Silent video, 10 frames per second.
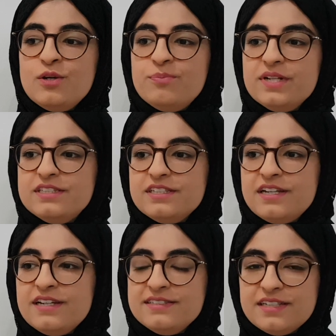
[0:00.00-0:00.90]
But
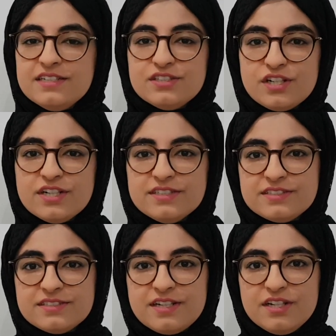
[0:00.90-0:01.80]
it does hurt
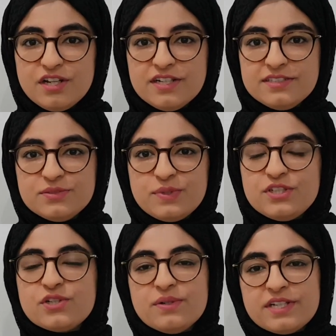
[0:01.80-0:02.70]
a lot when
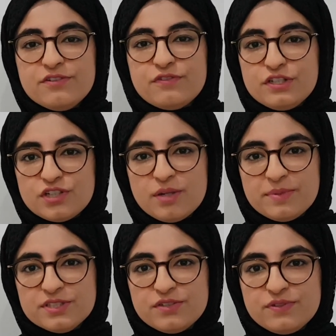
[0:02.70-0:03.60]
you're going in for a job
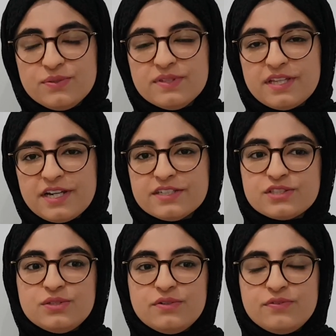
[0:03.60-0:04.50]
interview and they
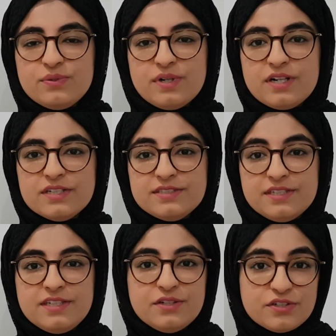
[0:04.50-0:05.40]
ask you if you are
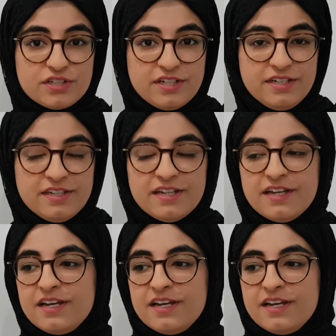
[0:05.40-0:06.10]
Sunni or Shiite.